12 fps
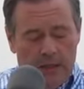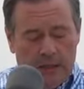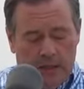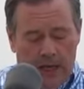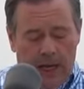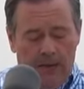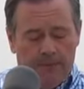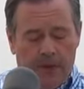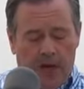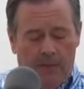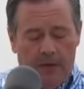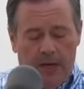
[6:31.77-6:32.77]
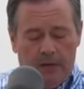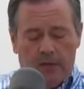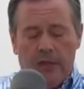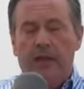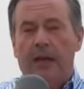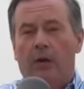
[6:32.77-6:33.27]
Today, I'm
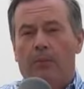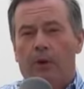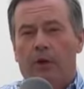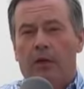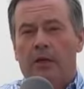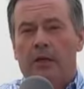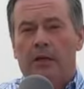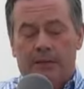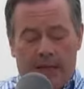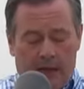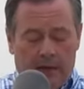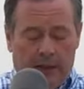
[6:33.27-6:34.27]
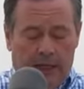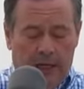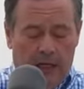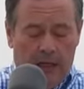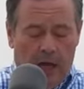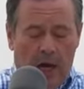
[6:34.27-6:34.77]
announcing that Alberta is
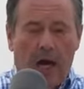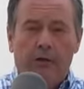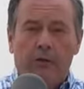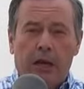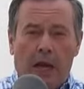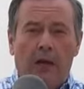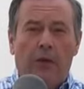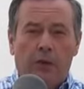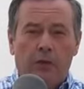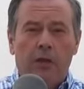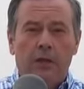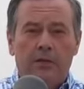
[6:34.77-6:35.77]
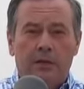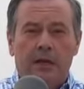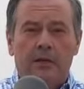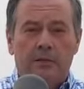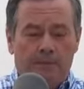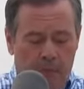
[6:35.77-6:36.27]
allocating
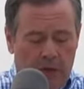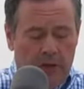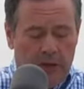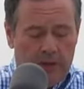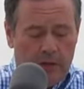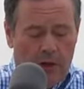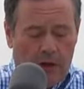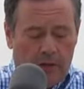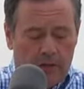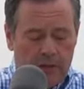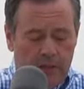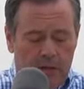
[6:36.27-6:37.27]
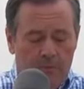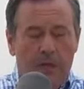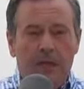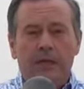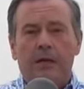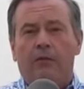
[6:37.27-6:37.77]
$136 million in
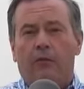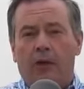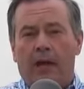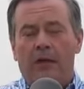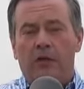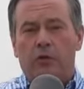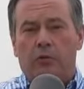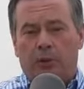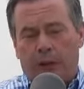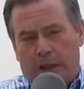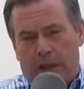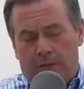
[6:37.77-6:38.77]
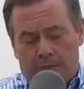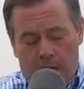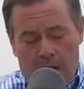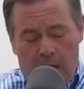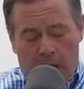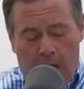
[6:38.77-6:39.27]
immediate financial relief
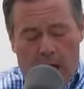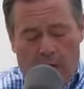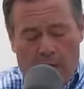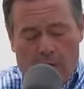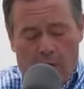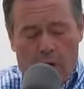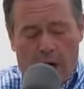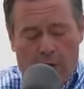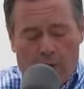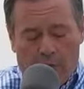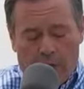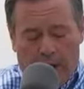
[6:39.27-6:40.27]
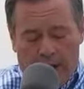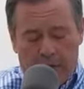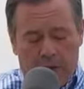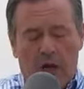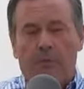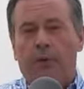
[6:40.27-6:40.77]
for our
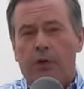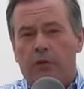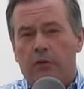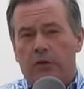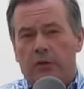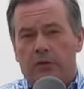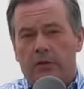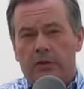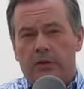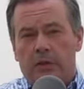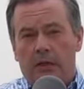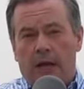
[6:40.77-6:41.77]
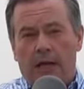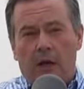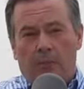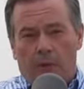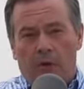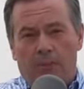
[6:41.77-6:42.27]
livestock producers and
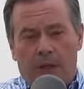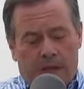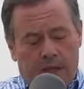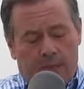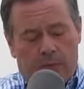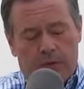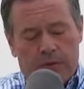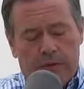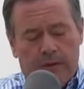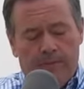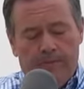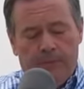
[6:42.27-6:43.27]
Alberta beekeepers.